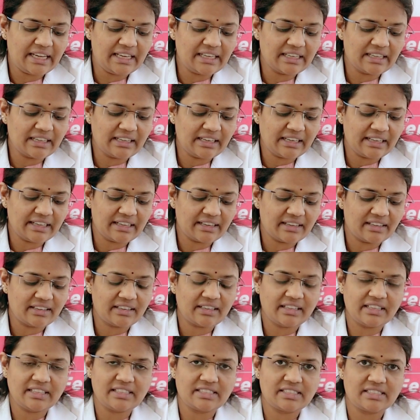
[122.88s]
Inner
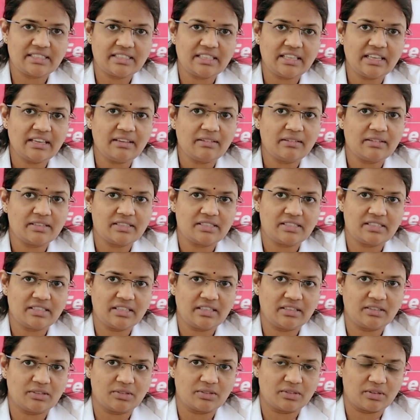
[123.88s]
layer is the
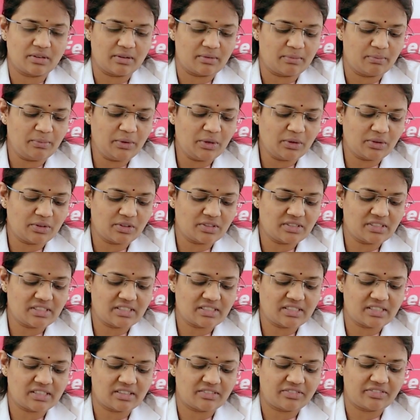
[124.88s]
uh,
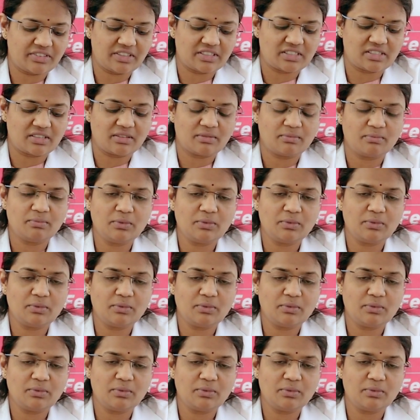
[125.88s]
mucosal surface.